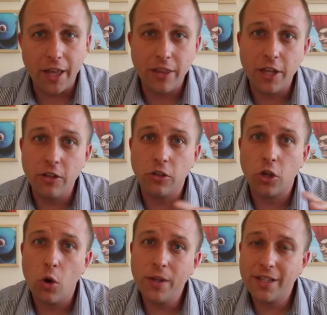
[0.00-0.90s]
and then
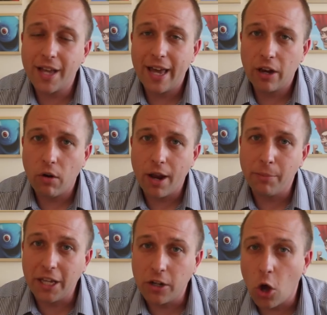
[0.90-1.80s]
go into
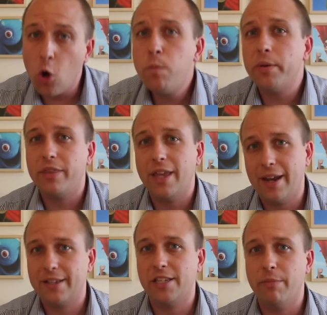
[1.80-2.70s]
Diagramly and open that
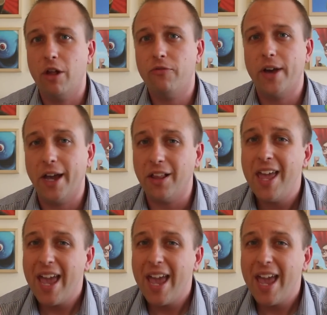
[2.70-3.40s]
X M L file,